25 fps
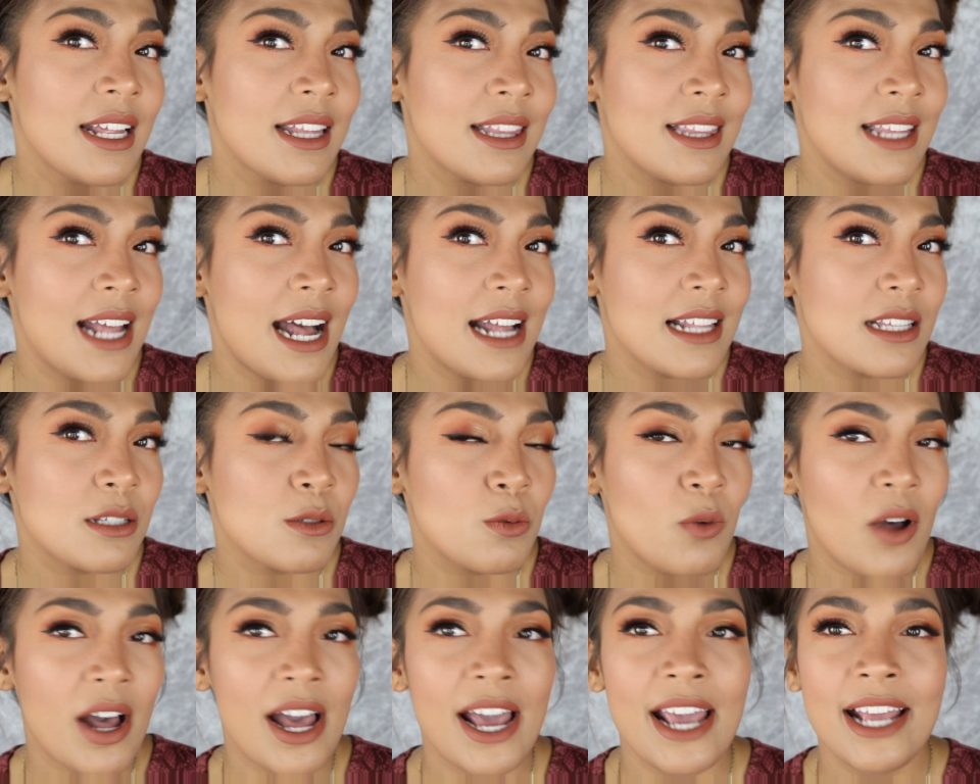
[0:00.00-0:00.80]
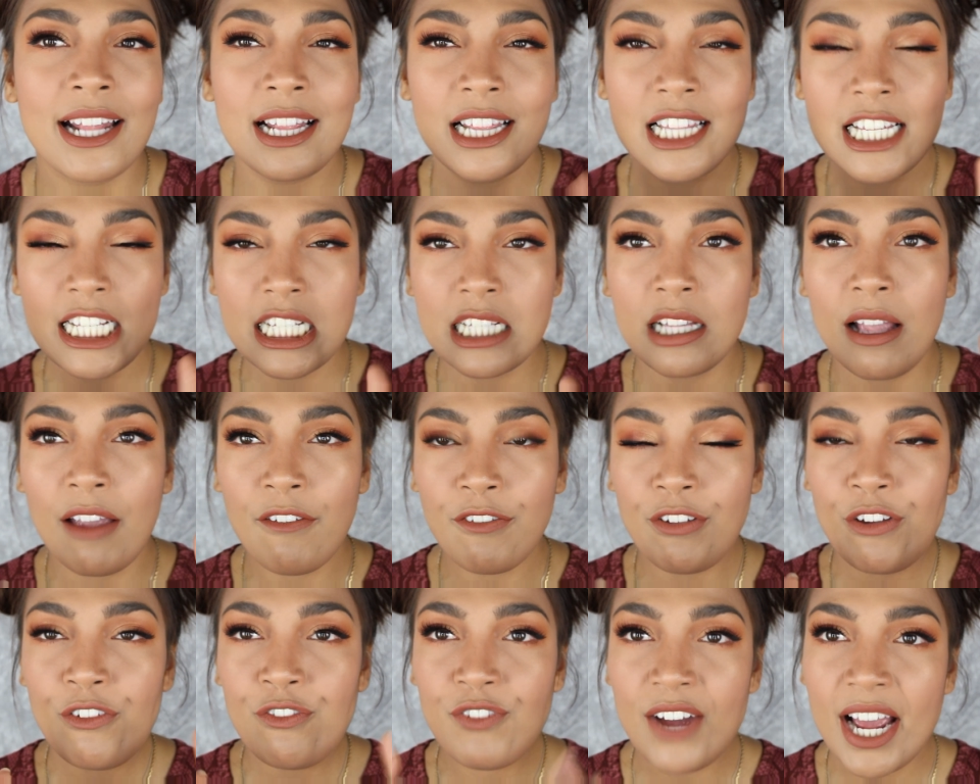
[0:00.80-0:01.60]
that's why this,
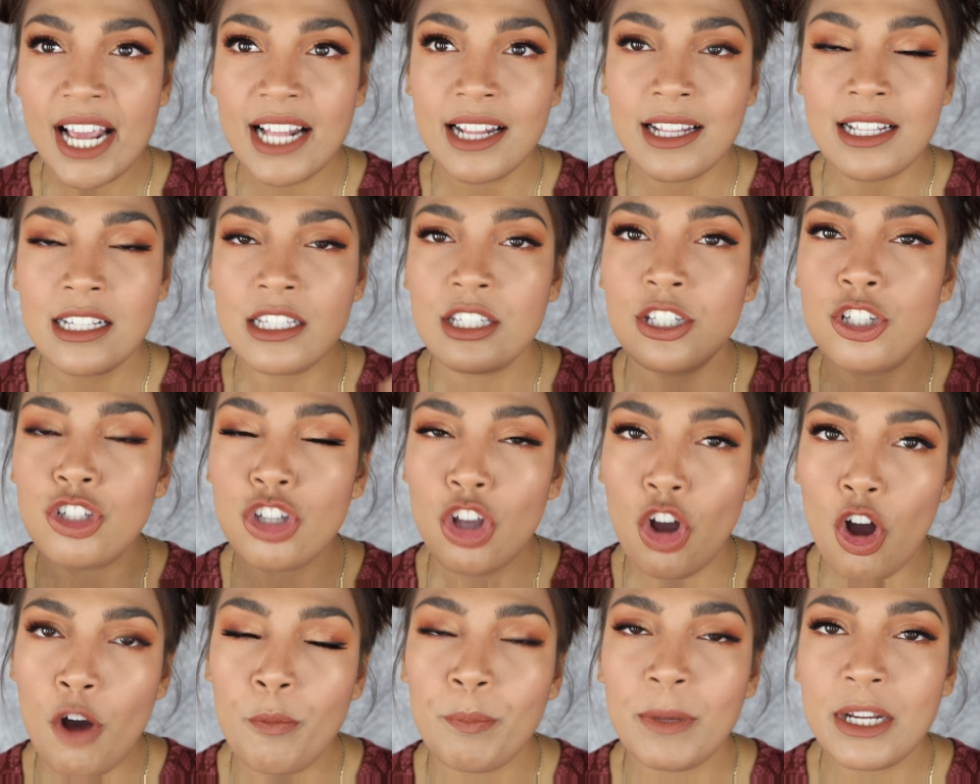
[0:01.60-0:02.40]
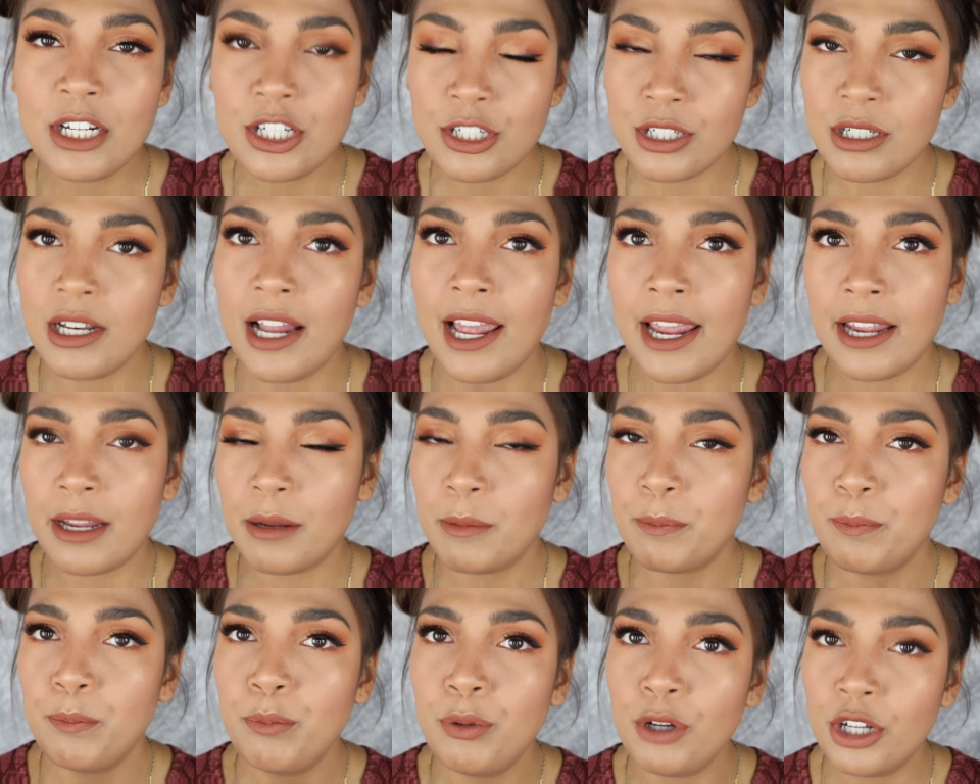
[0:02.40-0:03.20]
if you find this, don't be like
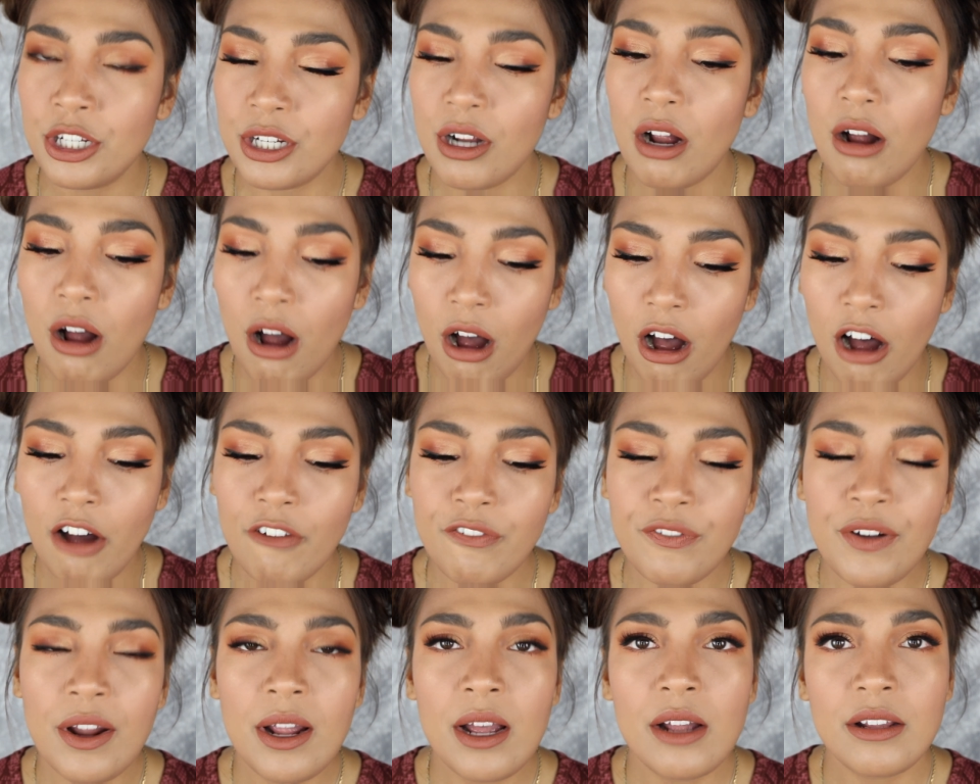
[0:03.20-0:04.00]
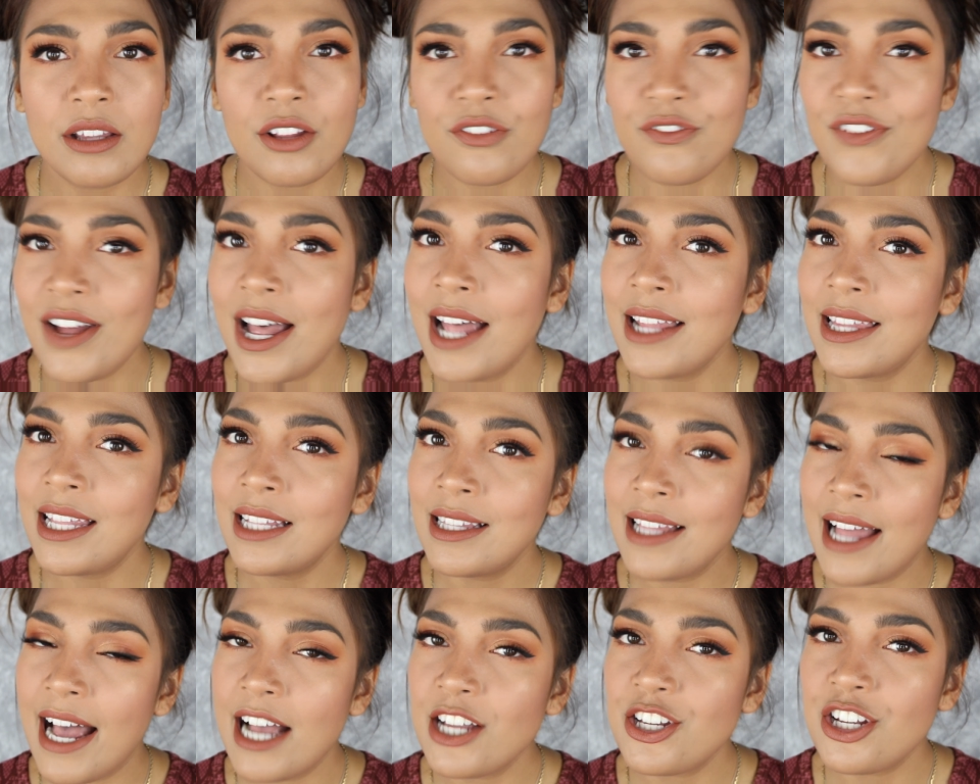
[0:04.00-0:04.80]
put off the fact the
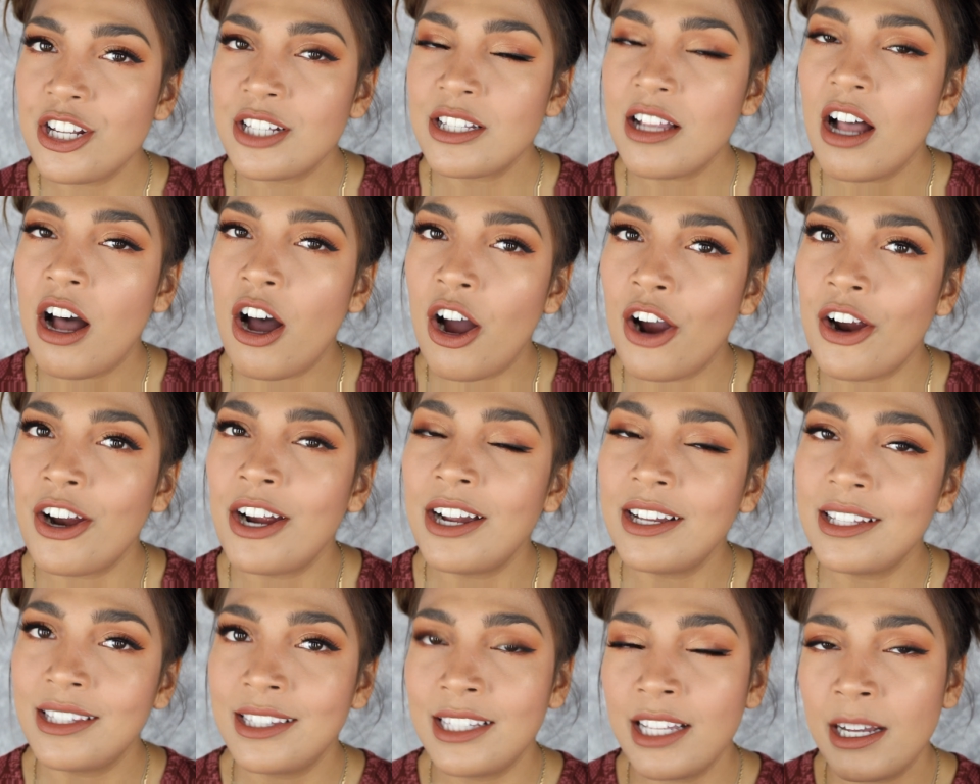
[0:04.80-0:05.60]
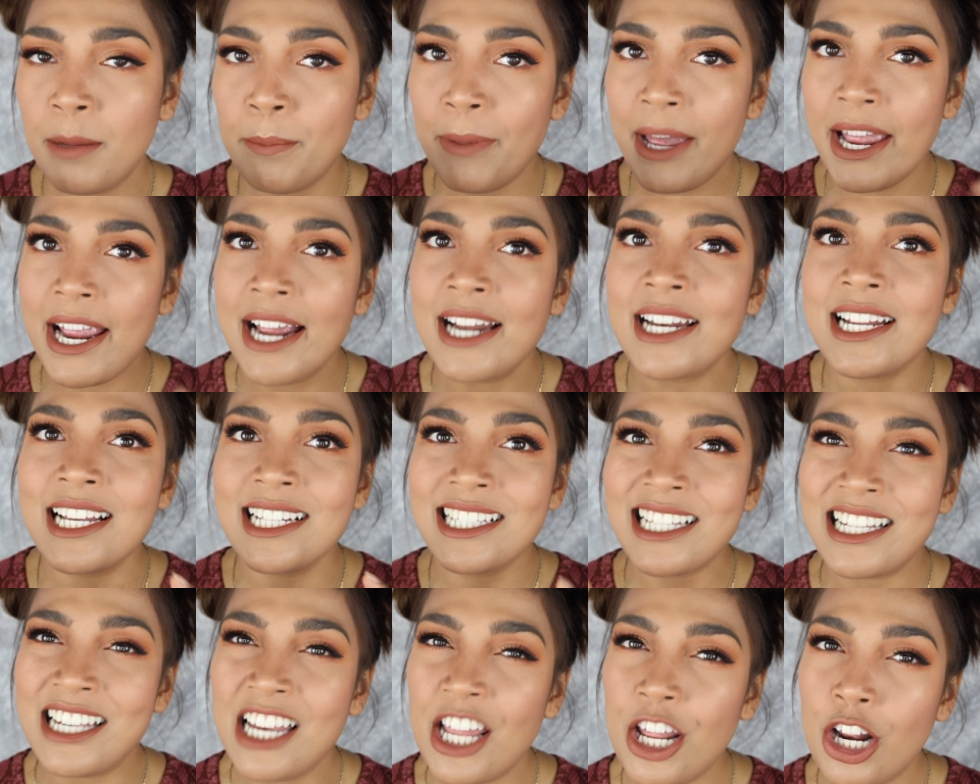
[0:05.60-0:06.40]
lashes are, the band
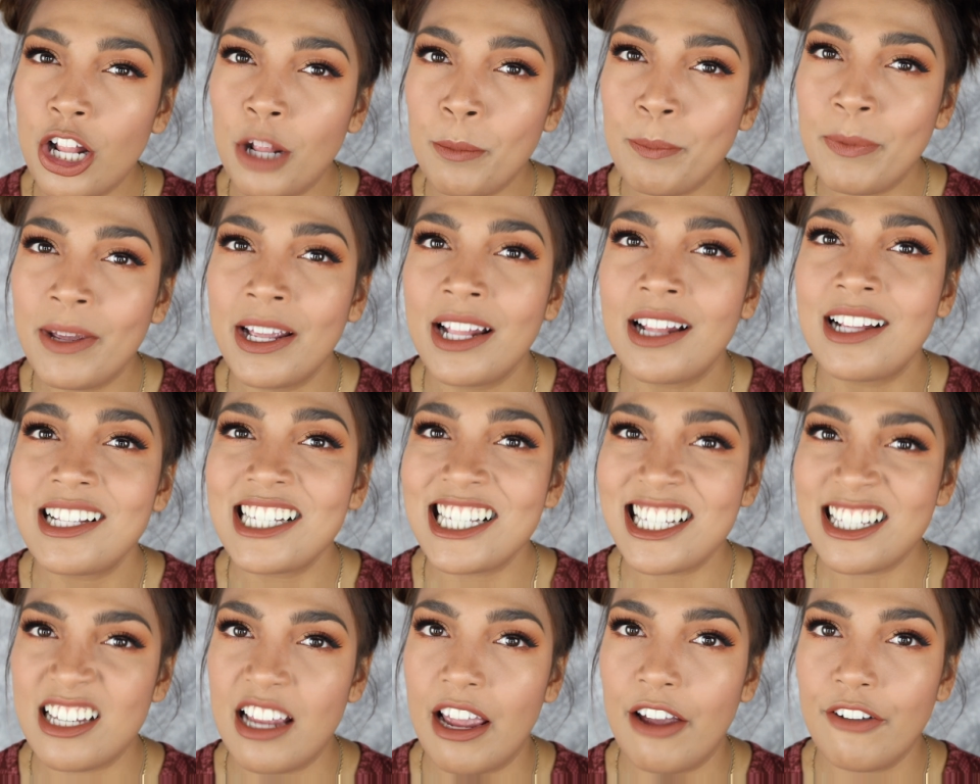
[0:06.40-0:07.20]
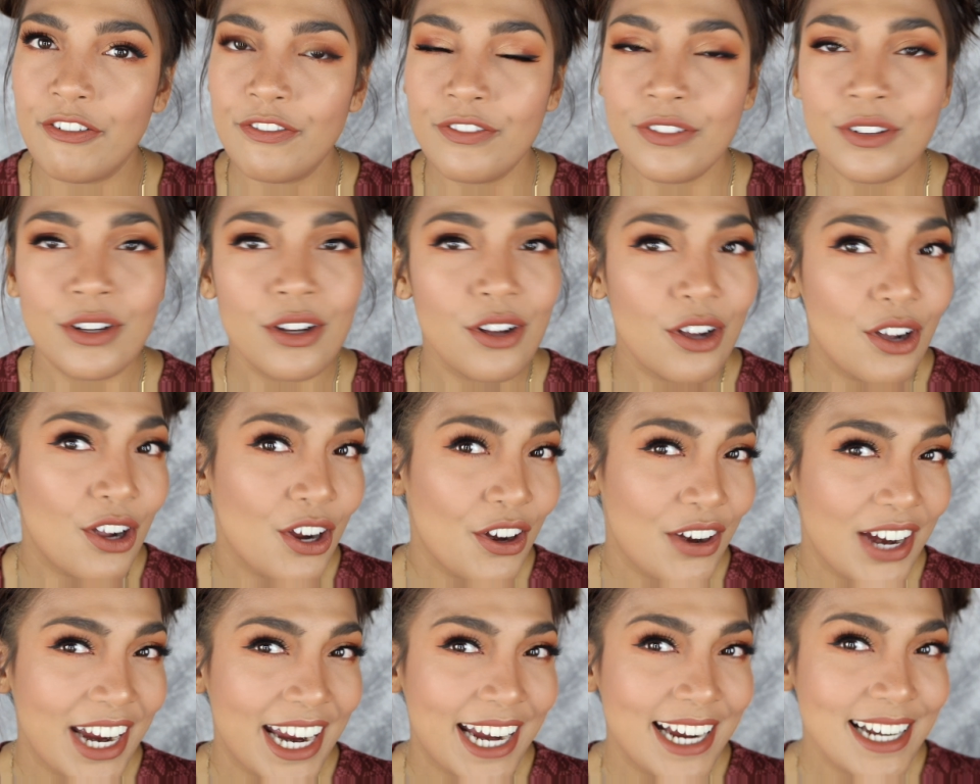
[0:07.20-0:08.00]
is a little bit stiff.
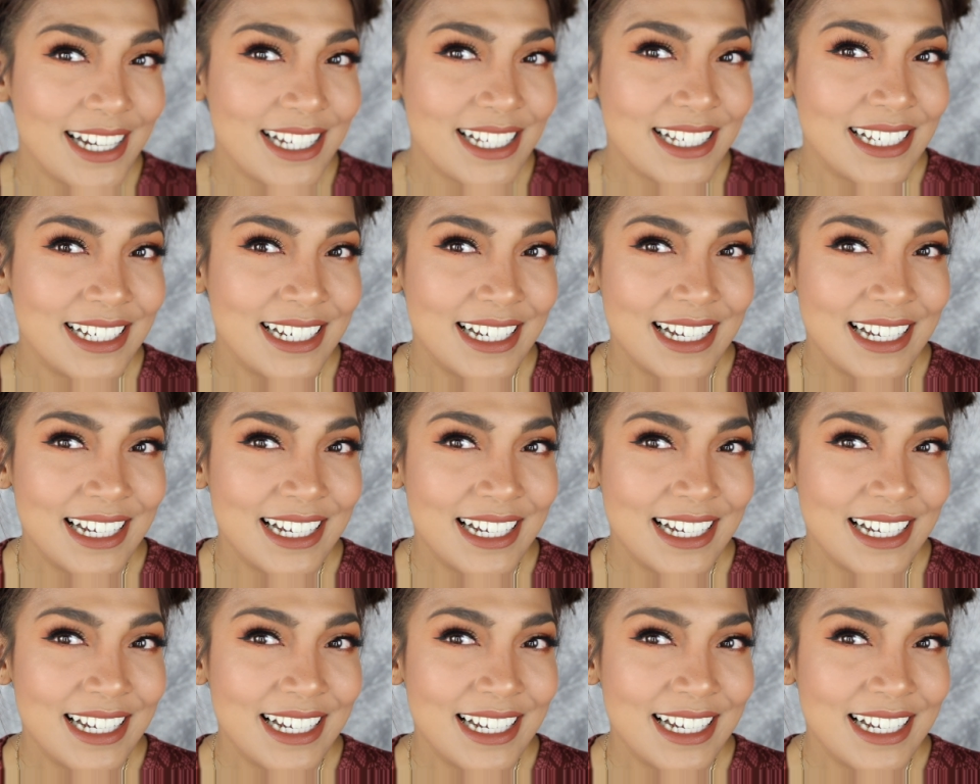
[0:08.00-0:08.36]
Alright?